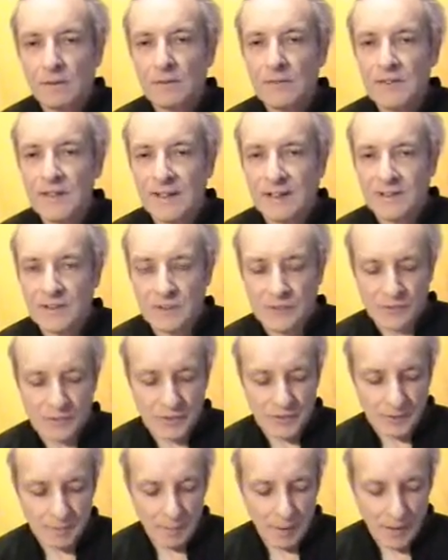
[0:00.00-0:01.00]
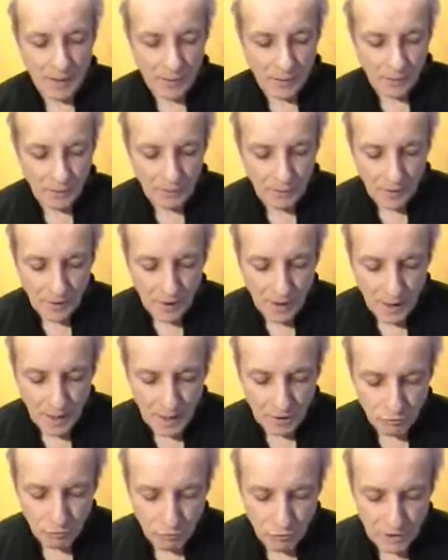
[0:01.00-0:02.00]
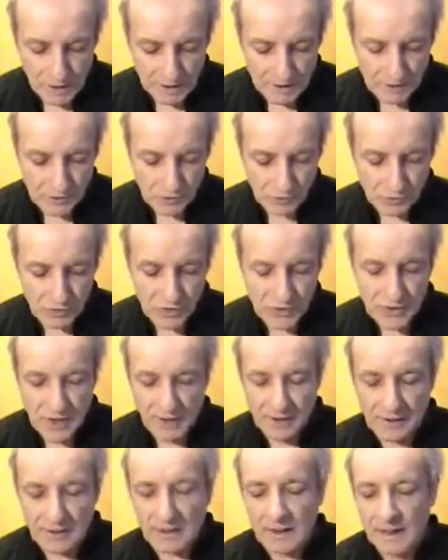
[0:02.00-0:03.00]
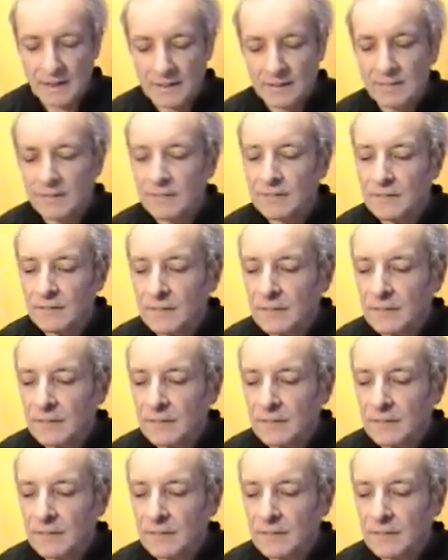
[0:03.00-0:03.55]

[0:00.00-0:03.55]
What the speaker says: sense of smell, and rays of sunlight.